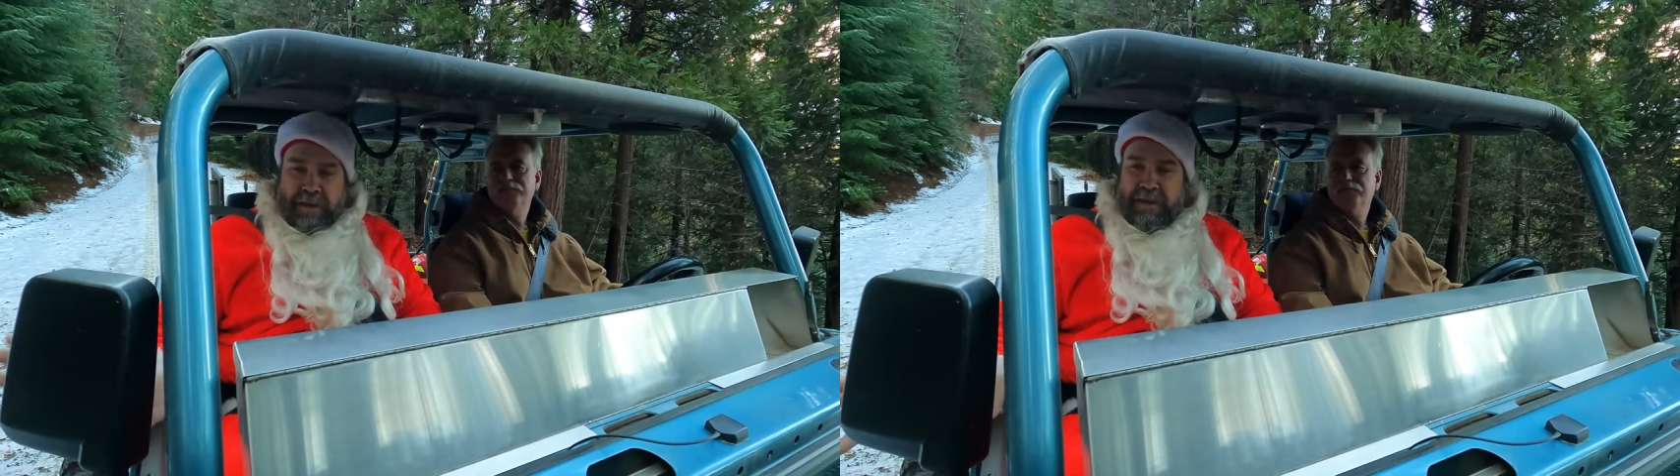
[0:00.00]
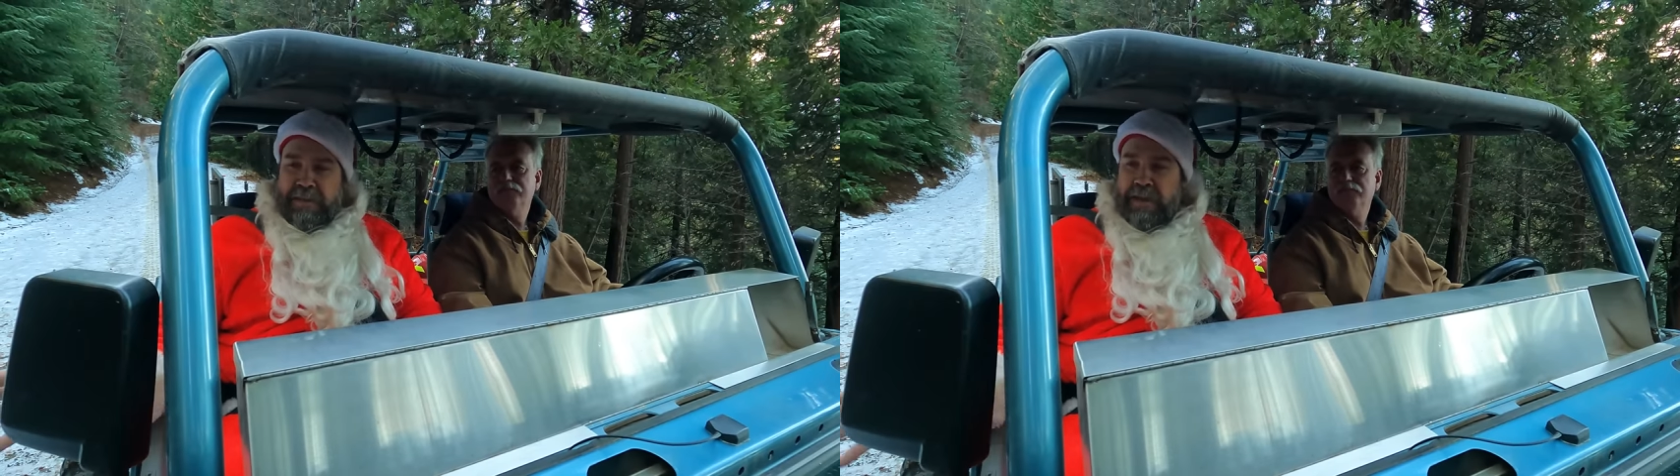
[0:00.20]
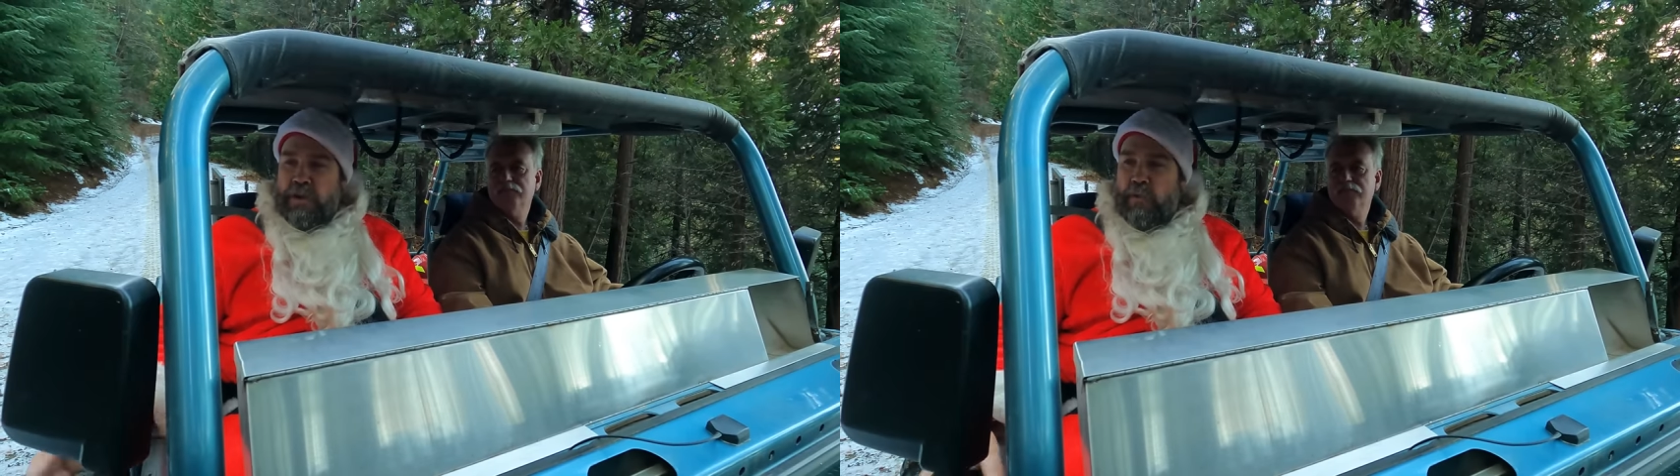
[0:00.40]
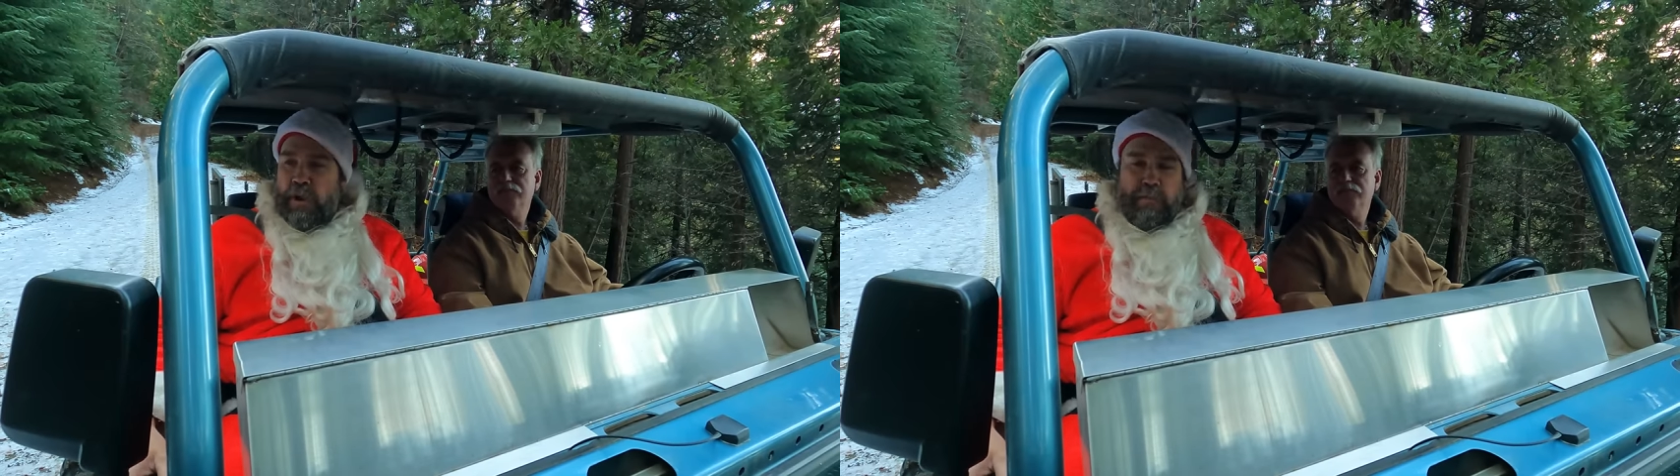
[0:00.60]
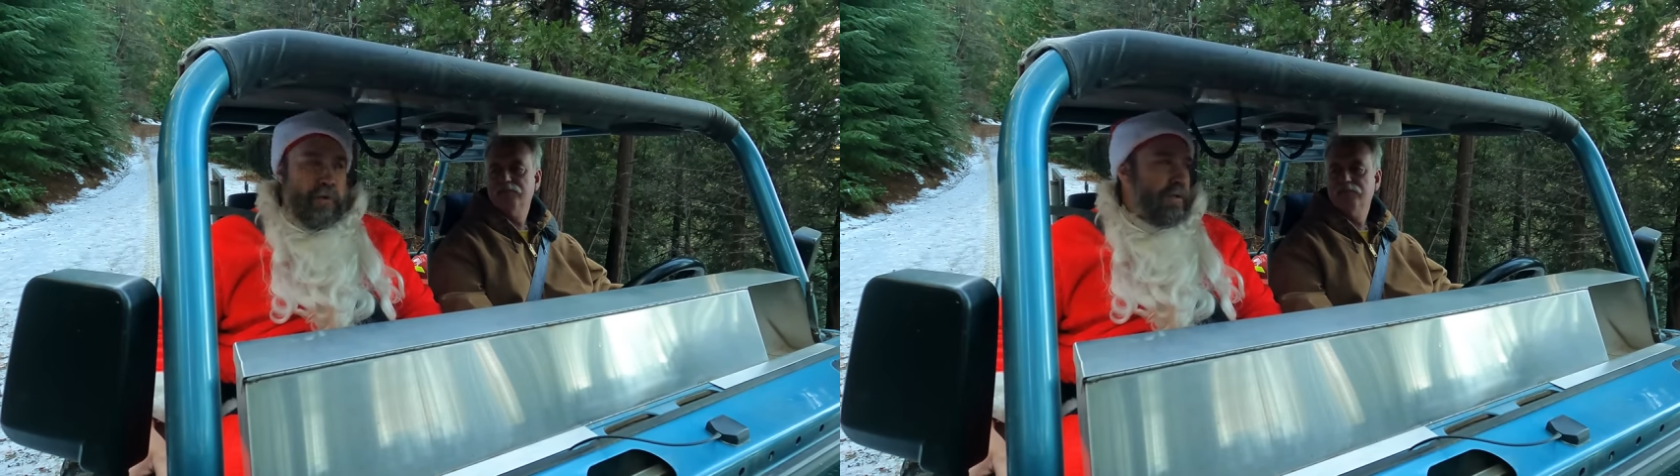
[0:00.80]
Anything you
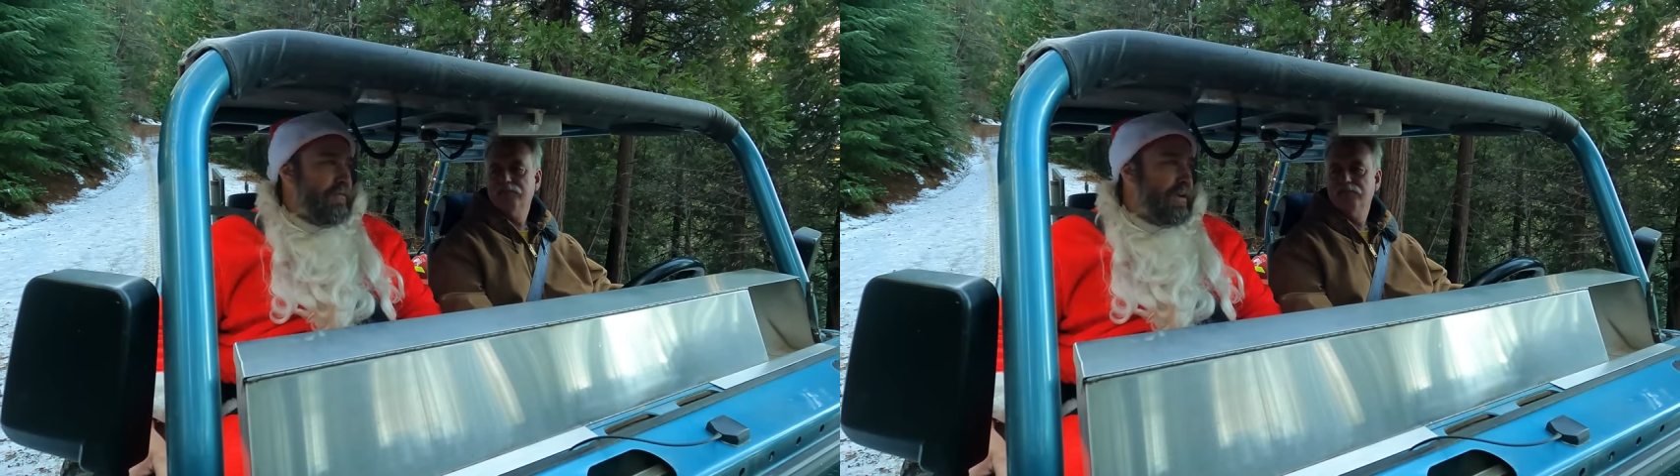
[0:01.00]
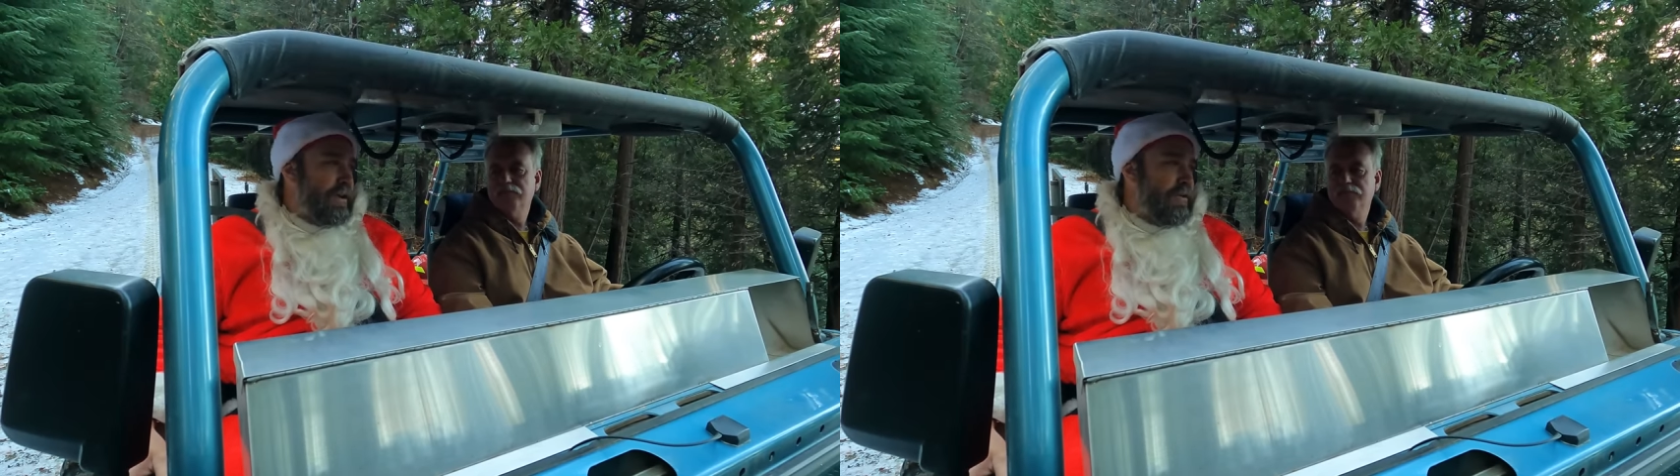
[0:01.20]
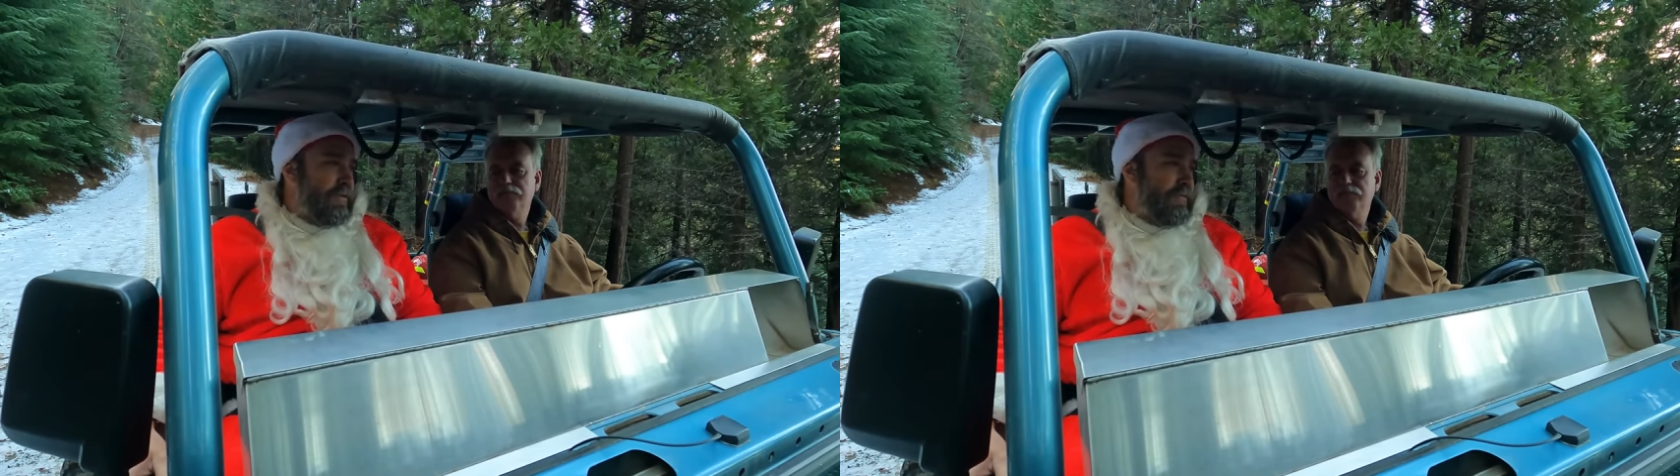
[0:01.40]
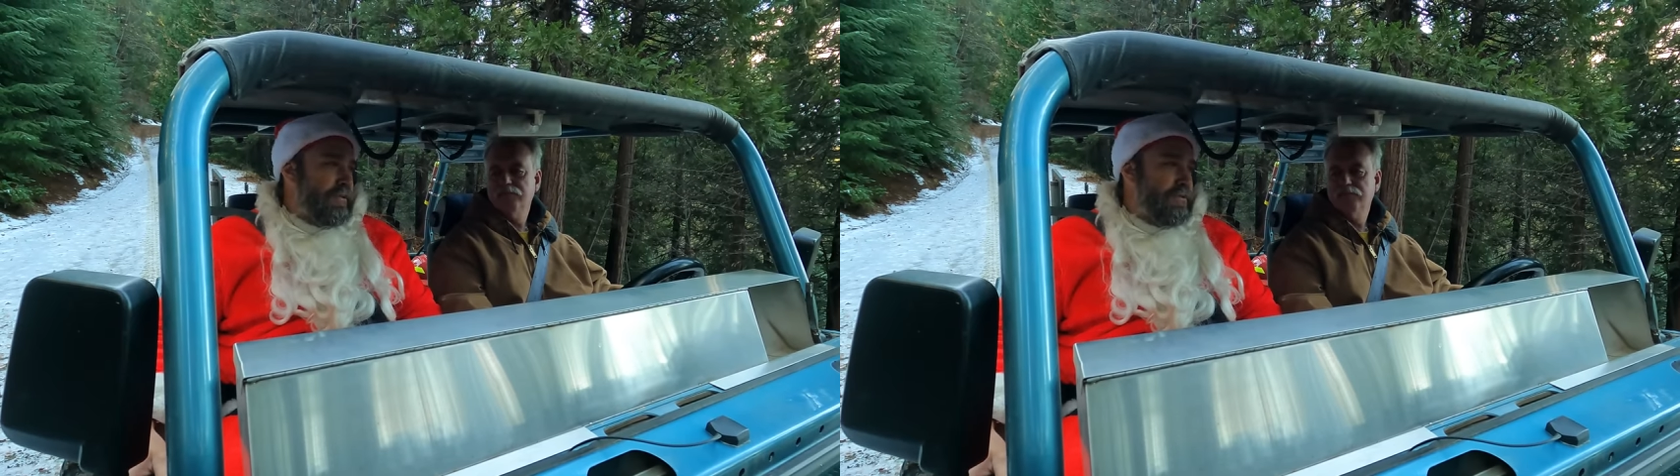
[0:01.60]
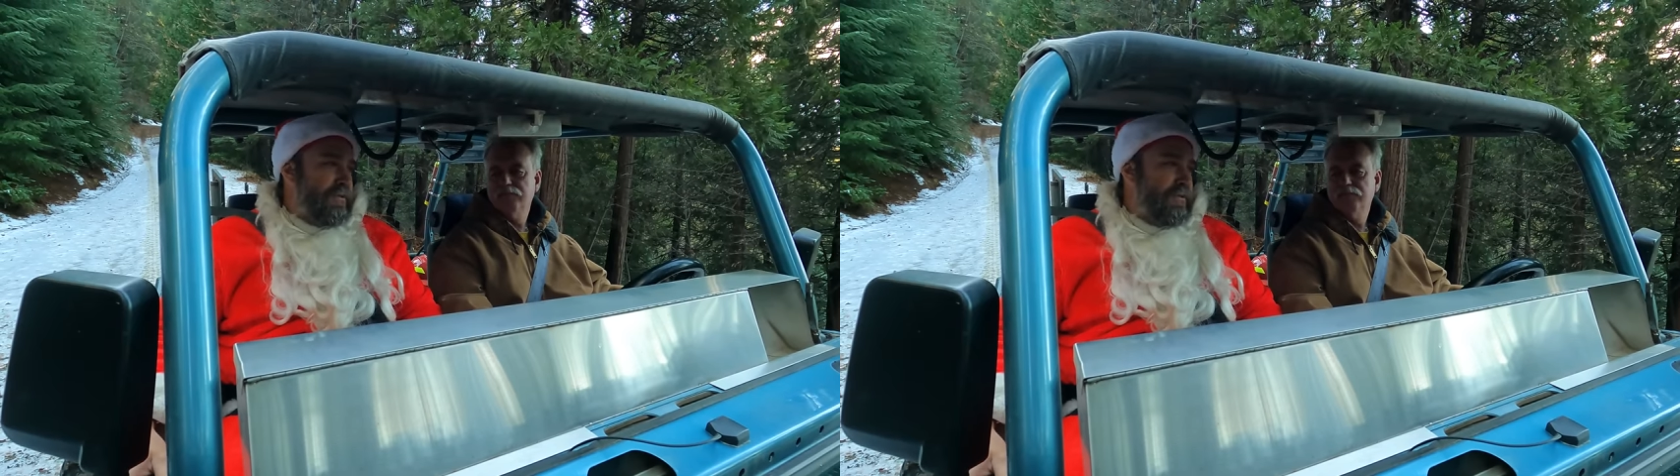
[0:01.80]
want to put in a vehicle for